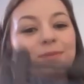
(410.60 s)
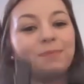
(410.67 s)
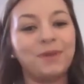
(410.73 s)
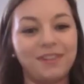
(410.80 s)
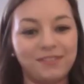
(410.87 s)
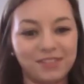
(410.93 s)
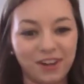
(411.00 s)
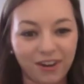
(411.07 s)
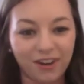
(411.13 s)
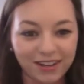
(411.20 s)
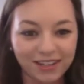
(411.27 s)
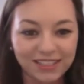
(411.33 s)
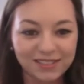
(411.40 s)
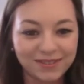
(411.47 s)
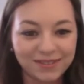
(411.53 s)
to put it with
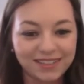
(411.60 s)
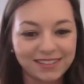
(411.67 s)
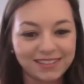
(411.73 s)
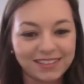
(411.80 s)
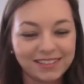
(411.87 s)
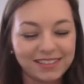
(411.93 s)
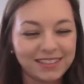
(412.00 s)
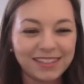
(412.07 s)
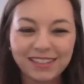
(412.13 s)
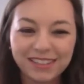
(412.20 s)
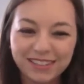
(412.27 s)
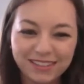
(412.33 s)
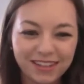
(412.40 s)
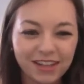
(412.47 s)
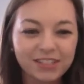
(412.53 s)
tights, but just didn't.
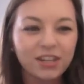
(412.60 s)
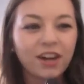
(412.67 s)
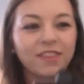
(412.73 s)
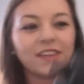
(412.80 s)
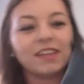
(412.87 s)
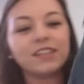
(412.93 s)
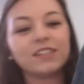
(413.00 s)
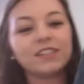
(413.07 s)
I think it's